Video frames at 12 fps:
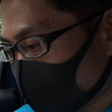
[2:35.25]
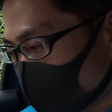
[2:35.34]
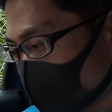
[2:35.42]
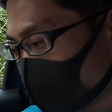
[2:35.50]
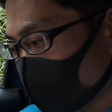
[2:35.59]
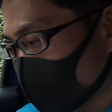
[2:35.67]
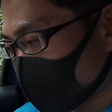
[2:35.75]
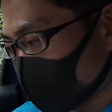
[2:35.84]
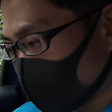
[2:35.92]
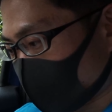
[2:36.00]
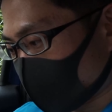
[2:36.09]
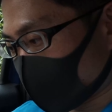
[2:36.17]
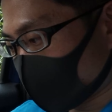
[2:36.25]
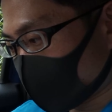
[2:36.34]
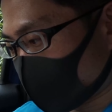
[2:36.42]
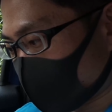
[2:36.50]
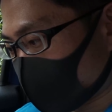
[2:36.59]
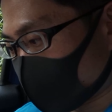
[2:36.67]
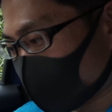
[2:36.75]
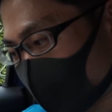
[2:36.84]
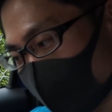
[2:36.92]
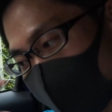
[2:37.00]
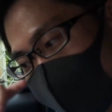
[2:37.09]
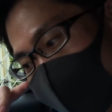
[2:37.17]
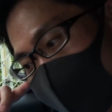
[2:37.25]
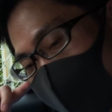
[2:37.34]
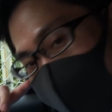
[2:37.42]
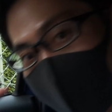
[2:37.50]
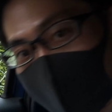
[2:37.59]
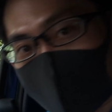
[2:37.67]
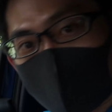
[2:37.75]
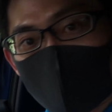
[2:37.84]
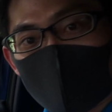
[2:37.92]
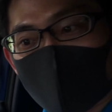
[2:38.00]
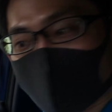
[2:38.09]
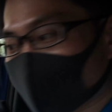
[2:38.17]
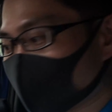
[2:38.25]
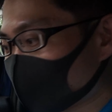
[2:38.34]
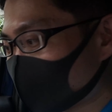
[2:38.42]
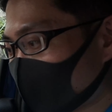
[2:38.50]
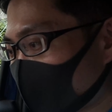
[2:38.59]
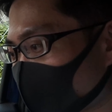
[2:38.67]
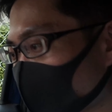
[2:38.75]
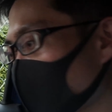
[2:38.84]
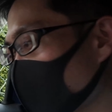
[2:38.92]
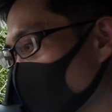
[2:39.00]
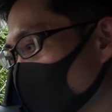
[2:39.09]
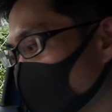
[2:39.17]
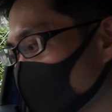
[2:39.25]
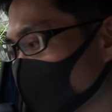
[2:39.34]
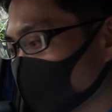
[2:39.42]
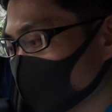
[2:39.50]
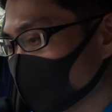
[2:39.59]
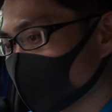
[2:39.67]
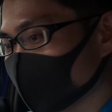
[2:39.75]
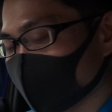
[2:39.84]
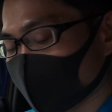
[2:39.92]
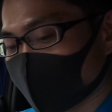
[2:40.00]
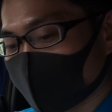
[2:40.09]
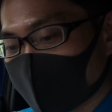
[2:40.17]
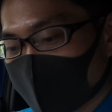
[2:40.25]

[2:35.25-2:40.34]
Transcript: of the car, compared to the old Yaris that I've driven,